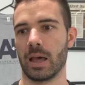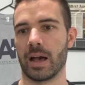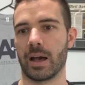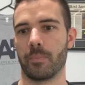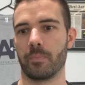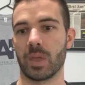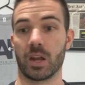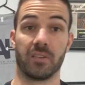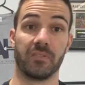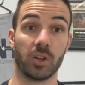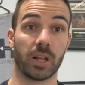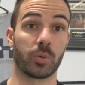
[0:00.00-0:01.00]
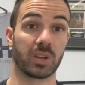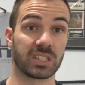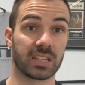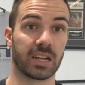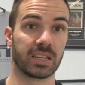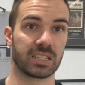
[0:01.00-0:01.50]
And I feel like we're
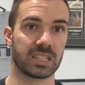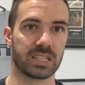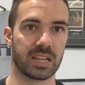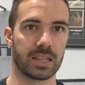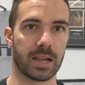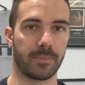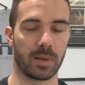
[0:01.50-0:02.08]
starting to see that